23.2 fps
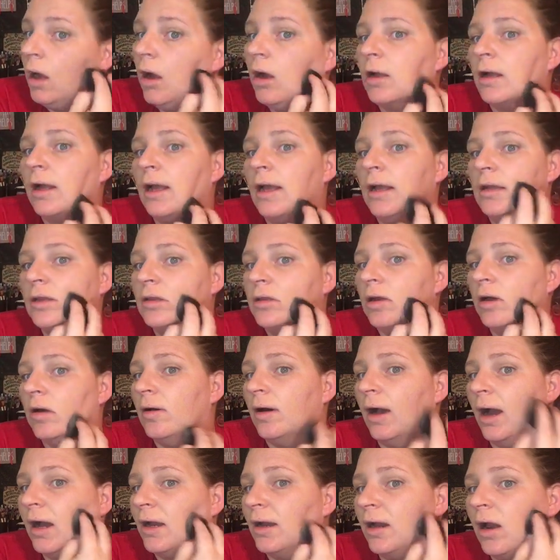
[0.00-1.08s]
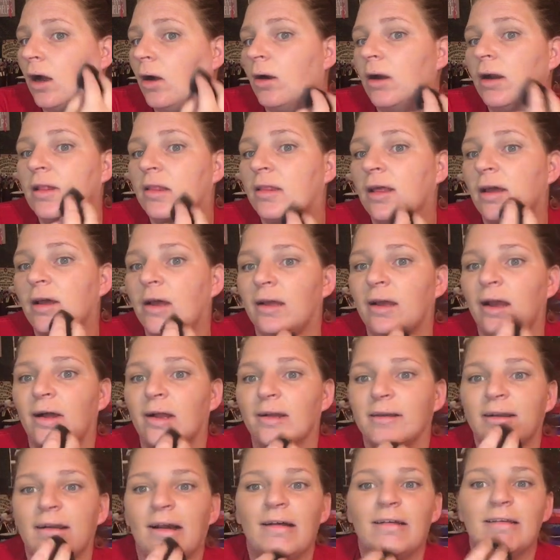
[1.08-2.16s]
Okay, so I can already tell y'all.
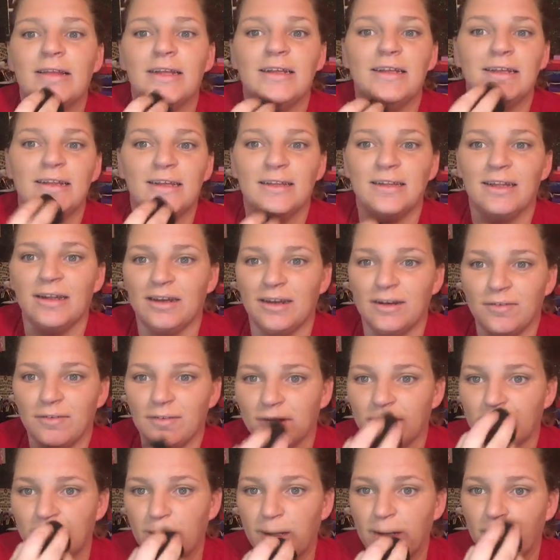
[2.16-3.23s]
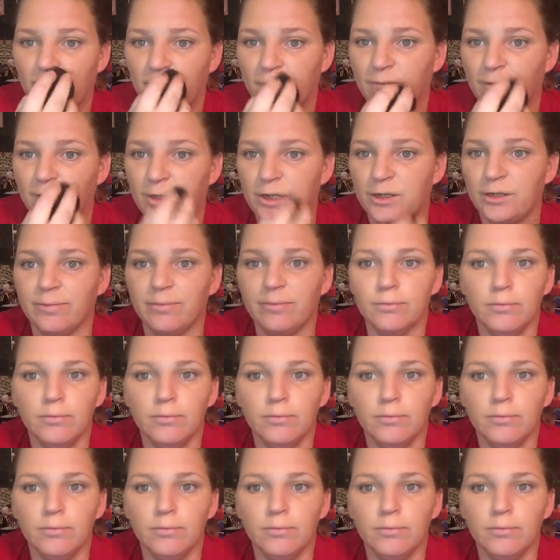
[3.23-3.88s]
Do y'all see the difference in coverage?